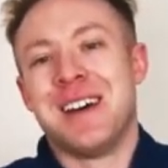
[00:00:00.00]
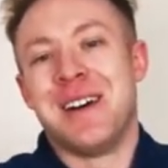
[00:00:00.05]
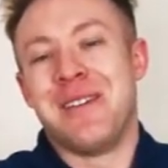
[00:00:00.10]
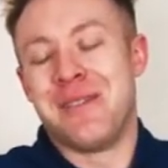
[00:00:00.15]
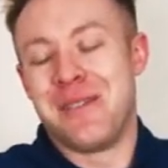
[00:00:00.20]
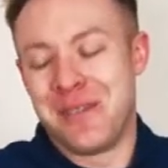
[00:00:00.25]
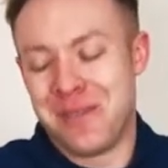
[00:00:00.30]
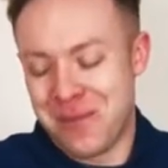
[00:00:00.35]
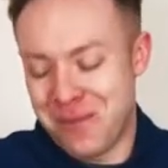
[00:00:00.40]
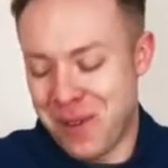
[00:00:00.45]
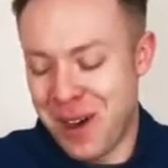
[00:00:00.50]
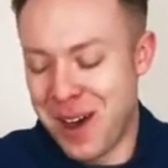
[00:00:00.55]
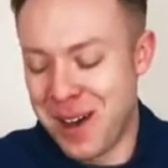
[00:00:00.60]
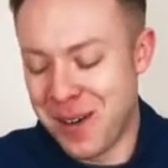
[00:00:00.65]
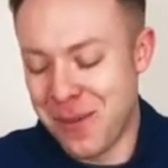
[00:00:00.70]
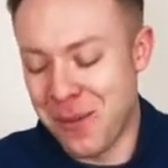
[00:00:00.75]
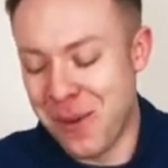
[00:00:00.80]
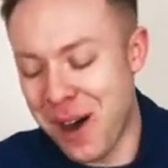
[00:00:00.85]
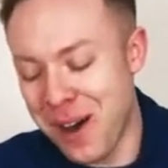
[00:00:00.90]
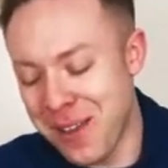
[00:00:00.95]

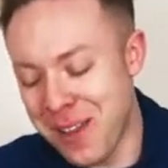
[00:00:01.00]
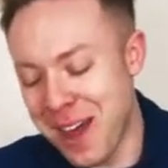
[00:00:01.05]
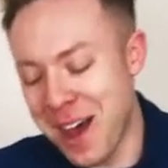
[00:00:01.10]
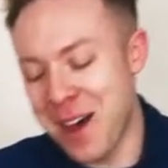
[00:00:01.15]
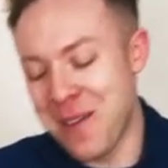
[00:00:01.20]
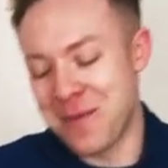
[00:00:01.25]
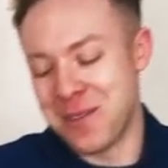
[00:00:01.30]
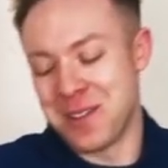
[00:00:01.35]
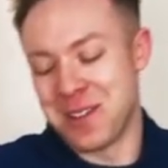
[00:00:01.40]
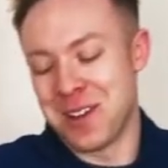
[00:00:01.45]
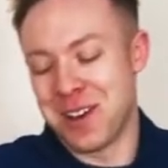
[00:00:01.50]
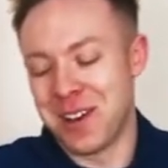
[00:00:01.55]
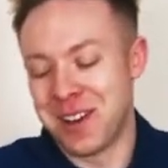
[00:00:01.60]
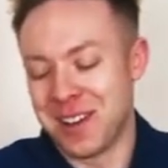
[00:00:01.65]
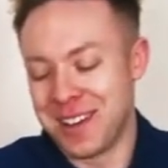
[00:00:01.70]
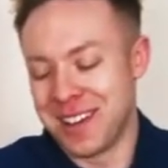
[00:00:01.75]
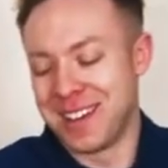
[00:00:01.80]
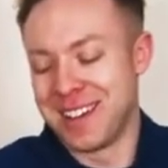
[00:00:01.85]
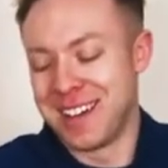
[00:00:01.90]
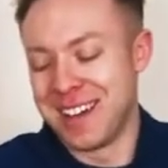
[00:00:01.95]
While that oven's
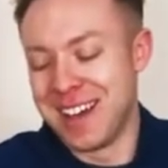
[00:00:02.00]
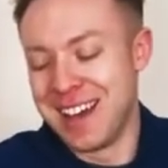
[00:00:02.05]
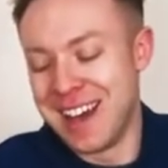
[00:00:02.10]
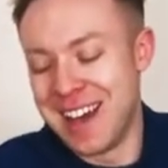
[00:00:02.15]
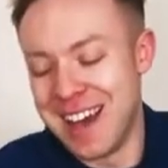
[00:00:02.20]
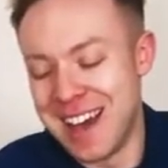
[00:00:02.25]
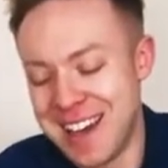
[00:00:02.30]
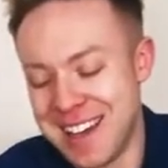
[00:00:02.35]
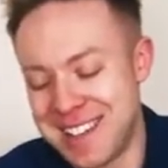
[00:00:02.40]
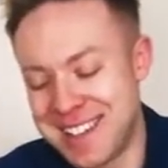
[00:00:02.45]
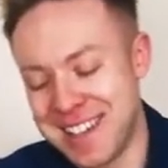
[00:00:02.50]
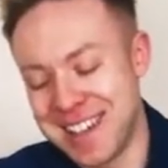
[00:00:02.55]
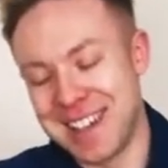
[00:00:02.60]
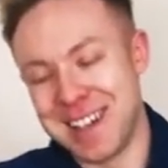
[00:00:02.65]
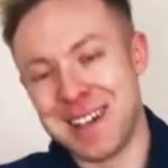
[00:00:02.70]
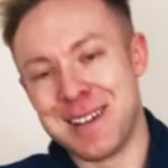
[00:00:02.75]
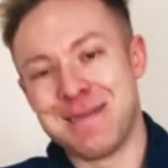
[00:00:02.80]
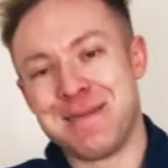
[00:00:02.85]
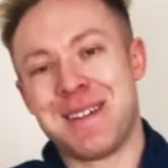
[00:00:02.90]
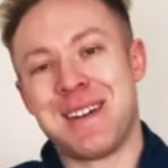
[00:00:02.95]
on, heating
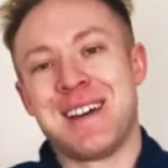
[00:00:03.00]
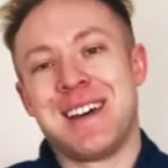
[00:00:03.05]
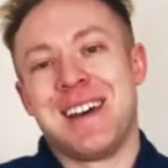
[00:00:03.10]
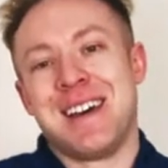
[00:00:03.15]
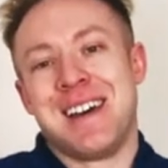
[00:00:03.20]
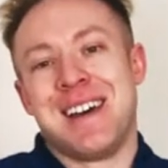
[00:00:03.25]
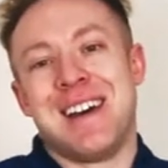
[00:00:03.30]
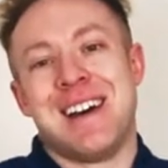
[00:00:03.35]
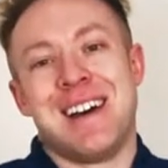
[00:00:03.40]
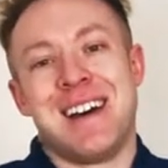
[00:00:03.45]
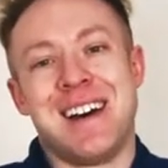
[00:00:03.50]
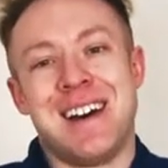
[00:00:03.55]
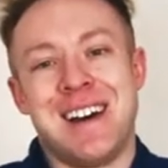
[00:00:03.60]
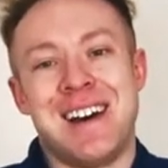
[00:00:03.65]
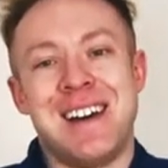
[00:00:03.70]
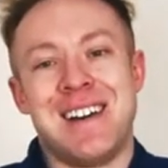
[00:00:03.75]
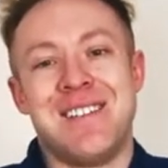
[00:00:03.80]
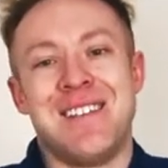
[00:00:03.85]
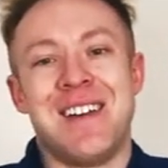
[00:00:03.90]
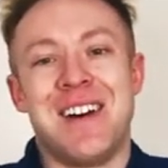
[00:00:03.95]
up,
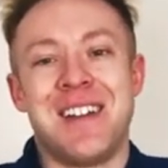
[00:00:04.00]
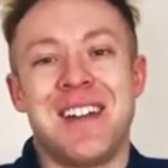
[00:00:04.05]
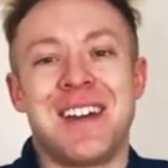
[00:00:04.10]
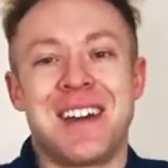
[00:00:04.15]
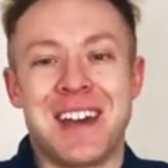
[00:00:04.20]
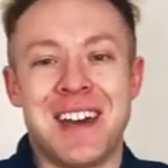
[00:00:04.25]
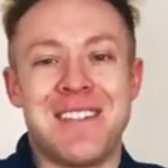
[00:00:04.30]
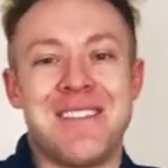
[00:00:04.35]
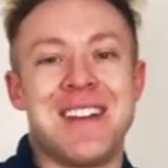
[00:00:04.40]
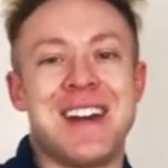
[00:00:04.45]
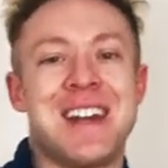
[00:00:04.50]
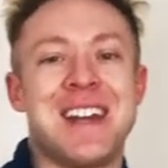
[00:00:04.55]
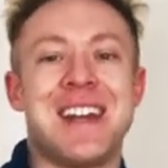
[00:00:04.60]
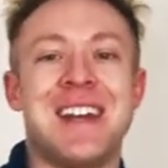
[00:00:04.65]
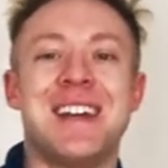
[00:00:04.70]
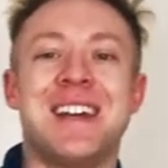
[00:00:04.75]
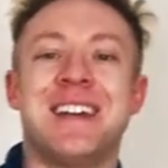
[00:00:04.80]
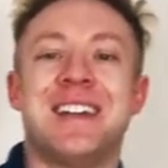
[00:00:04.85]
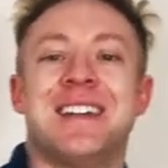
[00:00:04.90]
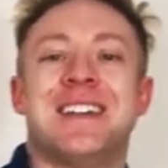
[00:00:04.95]
I then get
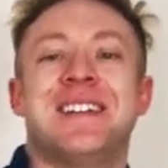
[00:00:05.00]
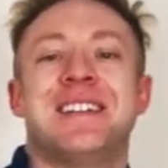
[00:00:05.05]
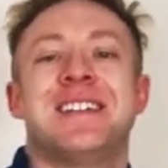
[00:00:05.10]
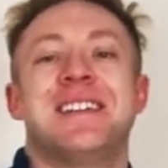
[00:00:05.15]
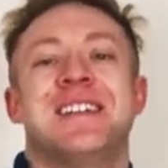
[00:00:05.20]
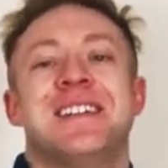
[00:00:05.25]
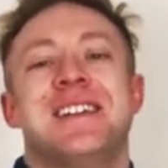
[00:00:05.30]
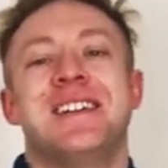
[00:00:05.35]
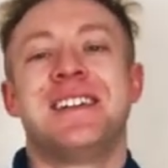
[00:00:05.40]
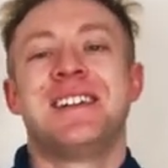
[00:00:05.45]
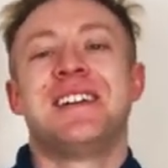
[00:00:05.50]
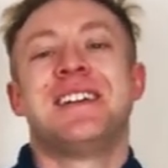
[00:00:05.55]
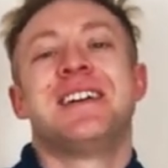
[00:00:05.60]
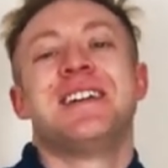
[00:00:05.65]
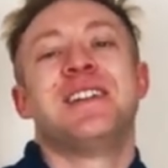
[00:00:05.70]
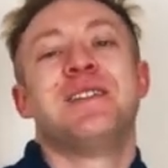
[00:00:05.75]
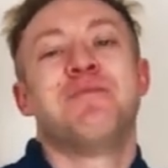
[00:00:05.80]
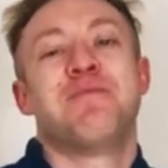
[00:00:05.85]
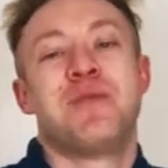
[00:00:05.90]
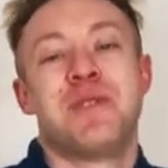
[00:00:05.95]
ready,
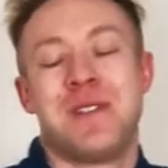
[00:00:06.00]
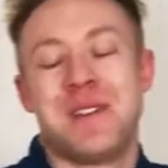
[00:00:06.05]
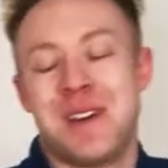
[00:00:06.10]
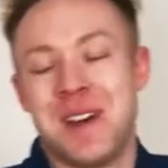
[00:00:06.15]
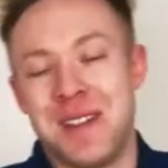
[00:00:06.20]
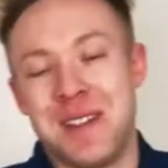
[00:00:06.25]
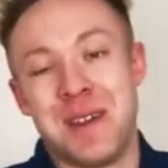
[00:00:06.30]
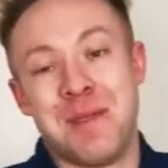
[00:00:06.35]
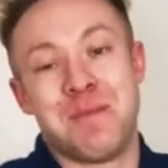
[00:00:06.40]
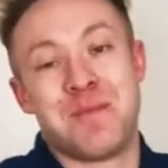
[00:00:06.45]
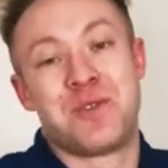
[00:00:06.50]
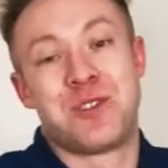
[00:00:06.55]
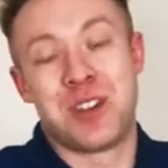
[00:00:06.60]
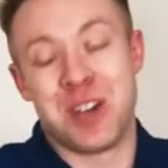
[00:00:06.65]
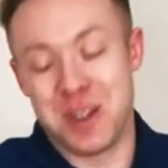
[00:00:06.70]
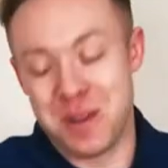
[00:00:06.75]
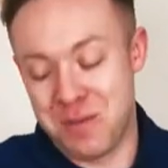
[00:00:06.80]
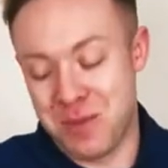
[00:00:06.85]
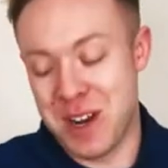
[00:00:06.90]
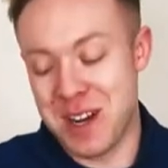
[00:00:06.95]
and then
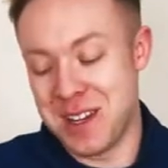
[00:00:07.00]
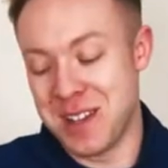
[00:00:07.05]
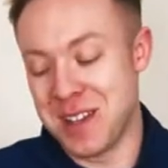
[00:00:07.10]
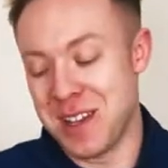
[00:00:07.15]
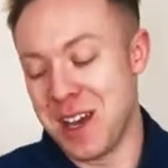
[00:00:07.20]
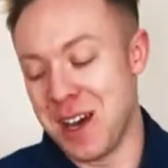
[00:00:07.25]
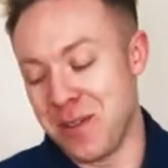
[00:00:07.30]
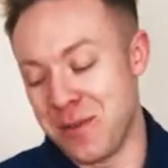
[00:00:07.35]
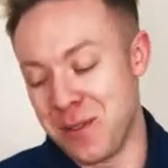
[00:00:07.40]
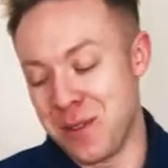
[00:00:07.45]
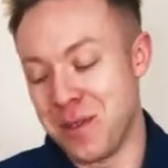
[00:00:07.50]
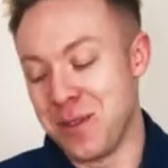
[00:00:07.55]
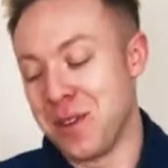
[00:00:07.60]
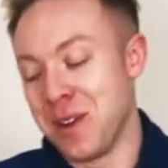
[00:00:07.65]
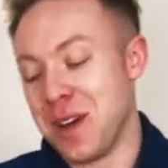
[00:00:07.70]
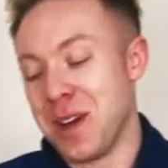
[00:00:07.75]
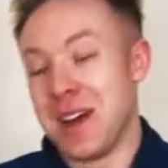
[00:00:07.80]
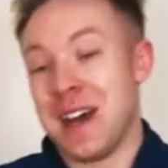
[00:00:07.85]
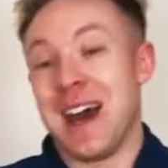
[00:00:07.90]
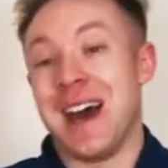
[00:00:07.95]
chuck the bread in the oven.
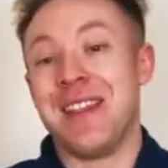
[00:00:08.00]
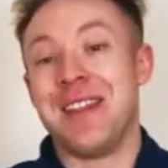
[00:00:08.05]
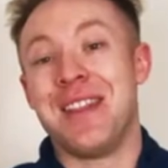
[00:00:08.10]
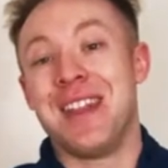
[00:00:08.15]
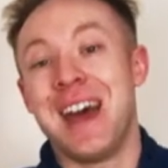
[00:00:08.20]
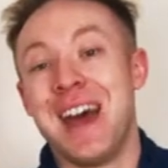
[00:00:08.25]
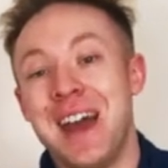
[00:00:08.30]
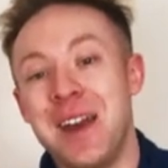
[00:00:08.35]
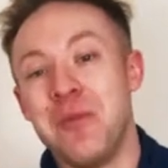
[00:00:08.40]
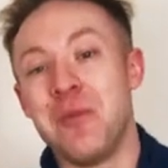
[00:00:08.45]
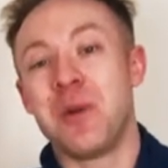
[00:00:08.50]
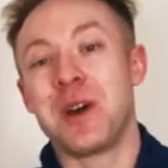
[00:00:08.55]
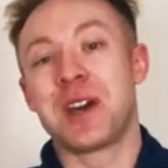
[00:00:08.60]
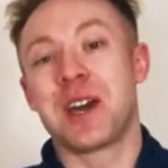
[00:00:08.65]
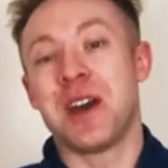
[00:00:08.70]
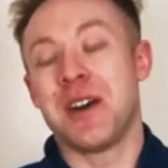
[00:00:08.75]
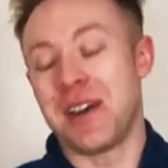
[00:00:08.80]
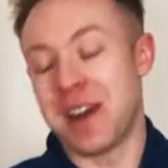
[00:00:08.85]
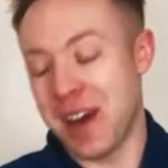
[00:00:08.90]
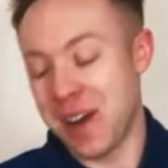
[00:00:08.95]
And then we're
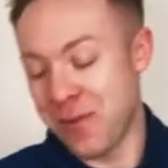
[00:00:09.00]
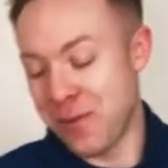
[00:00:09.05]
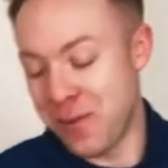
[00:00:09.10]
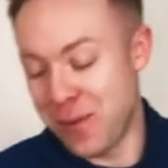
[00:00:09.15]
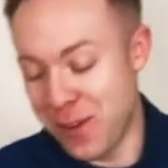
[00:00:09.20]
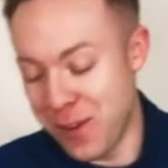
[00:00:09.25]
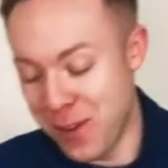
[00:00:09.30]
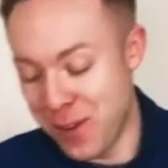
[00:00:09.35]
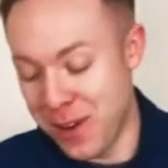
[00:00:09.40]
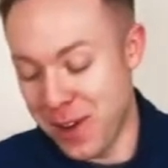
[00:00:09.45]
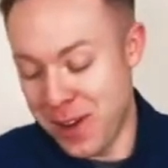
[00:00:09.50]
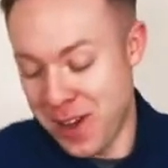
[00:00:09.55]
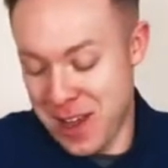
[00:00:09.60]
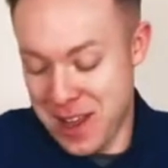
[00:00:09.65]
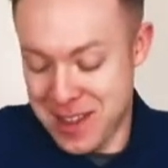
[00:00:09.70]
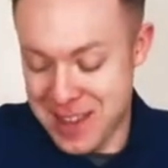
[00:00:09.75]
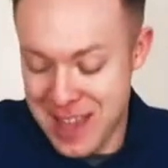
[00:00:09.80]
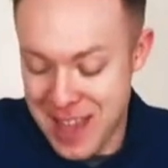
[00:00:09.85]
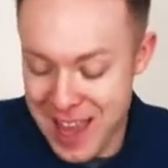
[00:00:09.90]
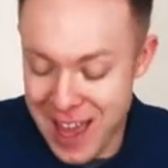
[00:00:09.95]
going out for
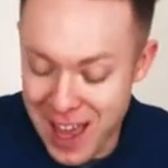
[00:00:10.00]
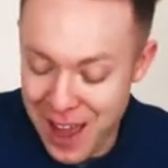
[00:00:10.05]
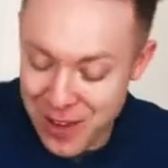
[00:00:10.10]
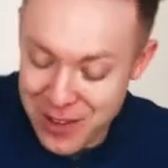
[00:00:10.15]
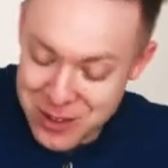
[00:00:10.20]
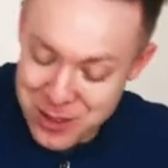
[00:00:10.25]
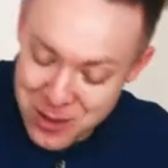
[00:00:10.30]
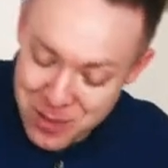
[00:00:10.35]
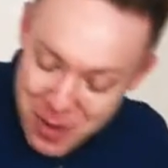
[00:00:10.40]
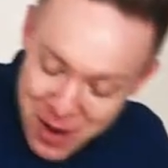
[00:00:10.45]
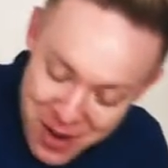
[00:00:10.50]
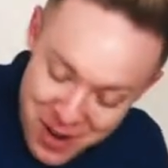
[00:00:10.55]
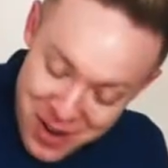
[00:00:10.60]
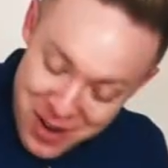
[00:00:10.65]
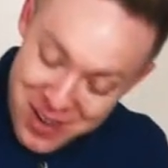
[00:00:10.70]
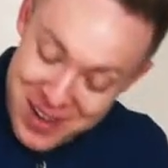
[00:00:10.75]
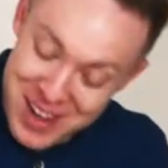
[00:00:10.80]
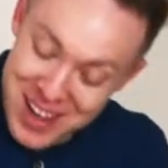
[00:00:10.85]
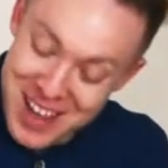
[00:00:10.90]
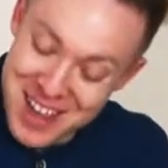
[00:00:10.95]
a day out
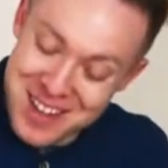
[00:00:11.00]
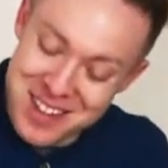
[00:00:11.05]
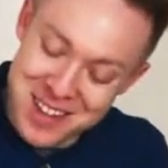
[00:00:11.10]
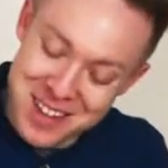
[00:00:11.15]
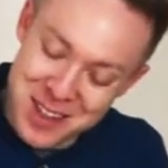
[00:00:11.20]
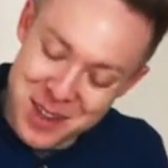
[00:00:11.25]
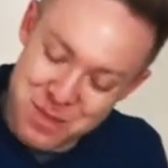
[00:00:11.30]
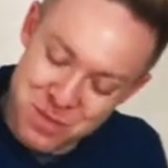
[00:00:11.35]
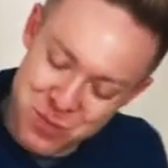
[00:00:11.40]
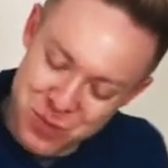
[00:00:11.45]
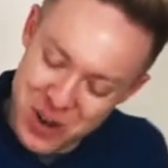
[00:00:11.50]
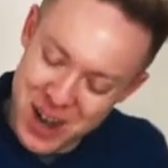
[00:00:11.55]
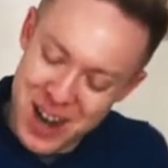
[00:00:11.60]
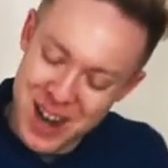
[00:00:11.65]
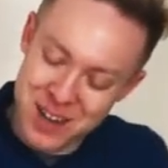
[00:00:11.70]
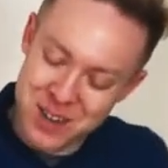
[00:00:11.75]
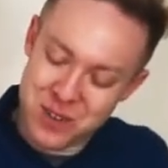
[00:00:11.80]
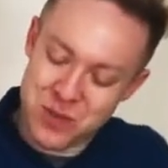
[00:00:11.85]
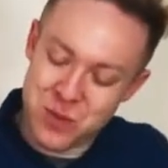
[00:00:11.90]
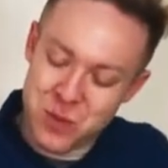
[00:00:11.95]
tomorrow. So this
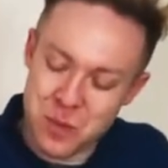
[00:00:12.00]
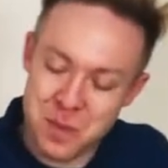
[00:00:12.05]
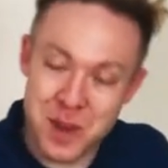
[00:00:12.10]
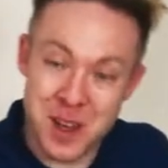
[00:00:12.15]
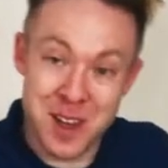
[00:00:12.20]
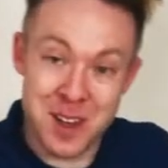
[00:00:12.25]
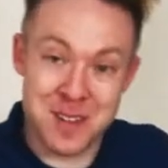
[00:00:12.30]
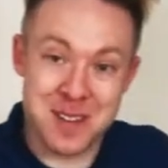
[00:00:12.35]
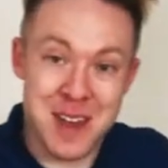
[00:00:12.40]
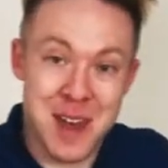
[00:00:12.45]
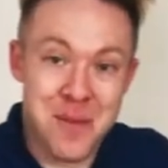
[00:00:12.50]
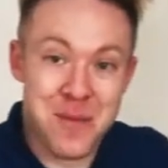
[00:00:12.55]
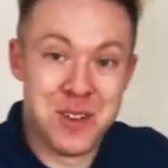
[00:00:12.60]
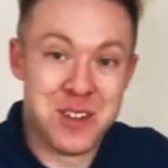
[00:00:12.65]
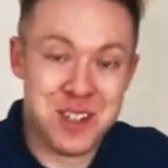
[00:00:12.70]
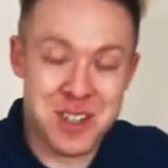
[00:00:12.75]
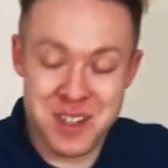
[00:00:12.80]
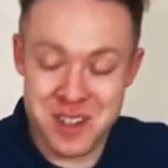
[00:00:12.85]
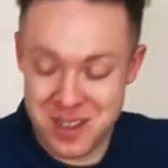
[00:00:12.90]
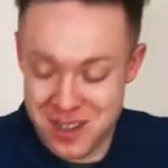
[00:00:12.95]
bread will be our
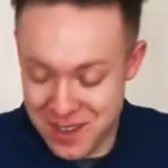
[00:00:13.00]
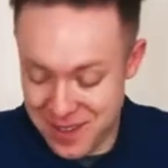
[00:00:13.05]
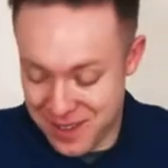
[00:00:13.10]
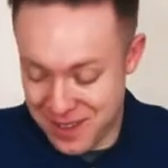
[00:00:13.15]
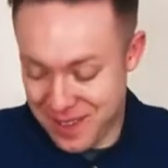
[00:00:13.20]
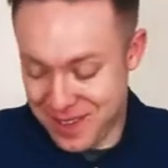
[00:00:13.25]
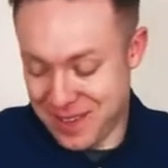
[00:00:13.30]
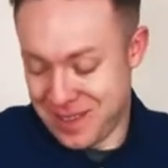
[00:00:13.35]
sandwiches.